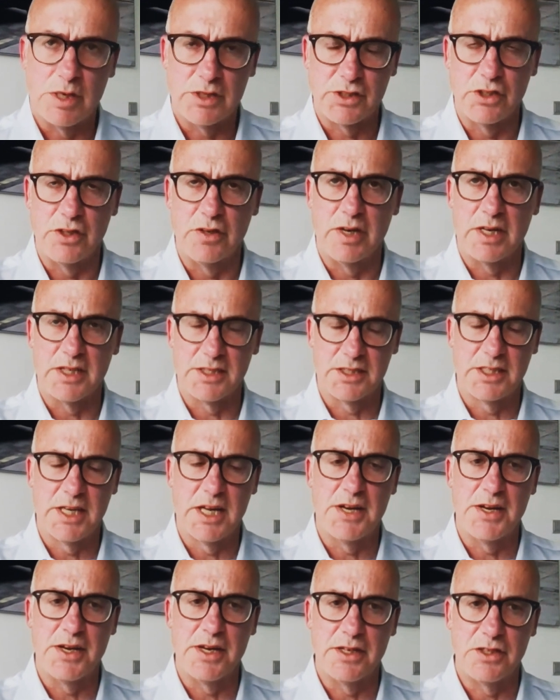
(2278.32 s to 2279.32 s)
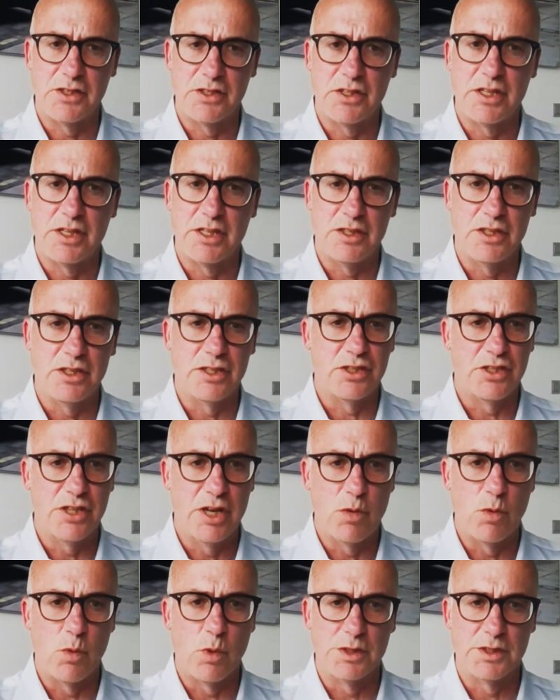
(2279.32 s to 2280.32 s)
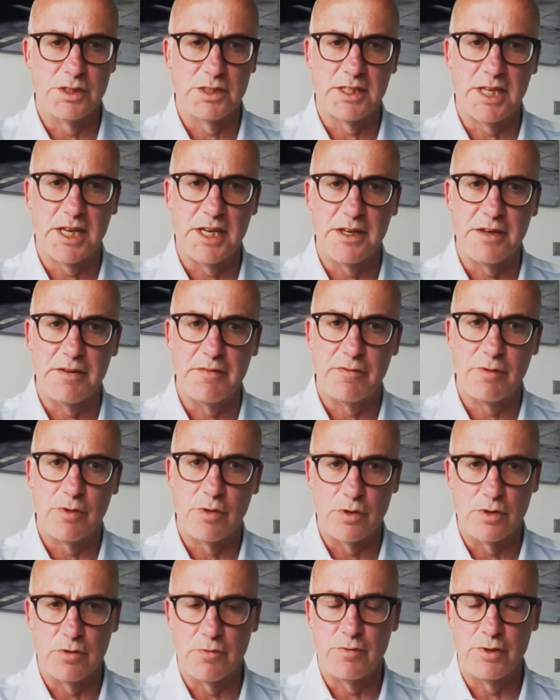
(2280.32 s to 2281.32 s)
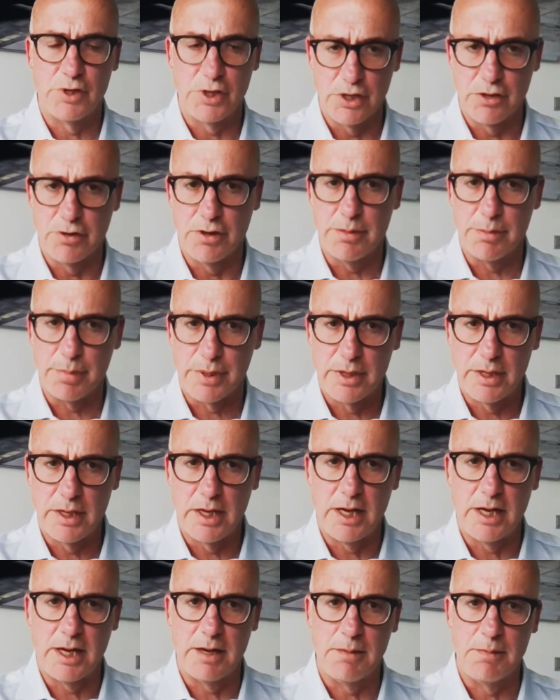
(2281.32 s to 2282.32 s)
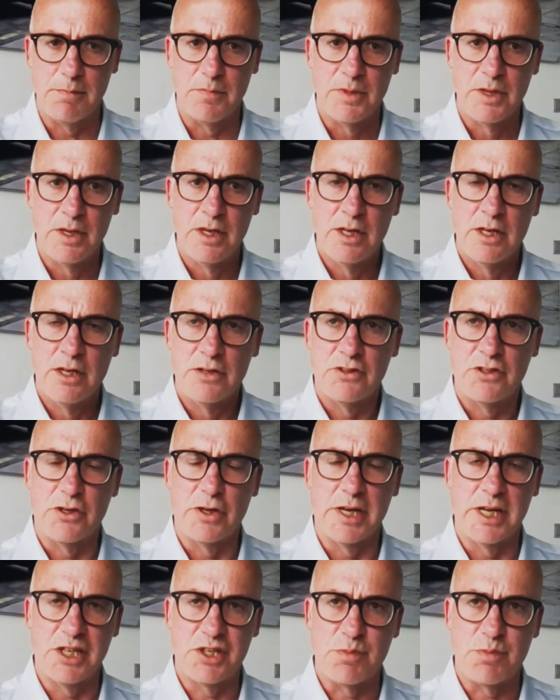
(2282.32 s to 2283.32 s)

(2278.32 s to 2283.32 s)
whilst there are standards, there's no one standard for Europe. So